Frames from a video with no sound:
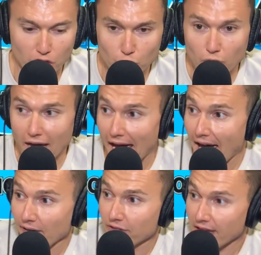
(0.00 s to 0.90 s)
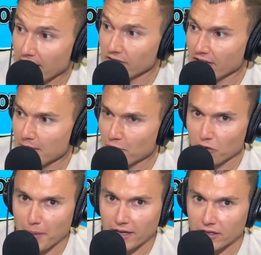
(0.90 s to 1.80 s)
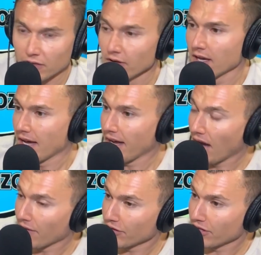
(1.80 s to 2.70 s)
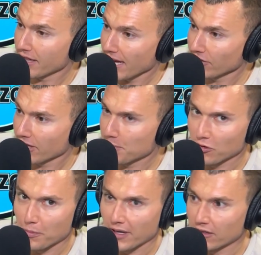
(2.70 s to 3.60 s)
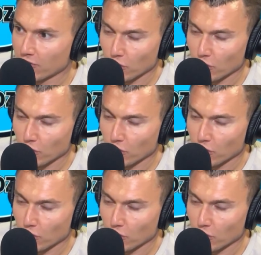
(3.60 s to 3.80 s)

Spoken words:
You have the inside perspective and obviously the outside perspective.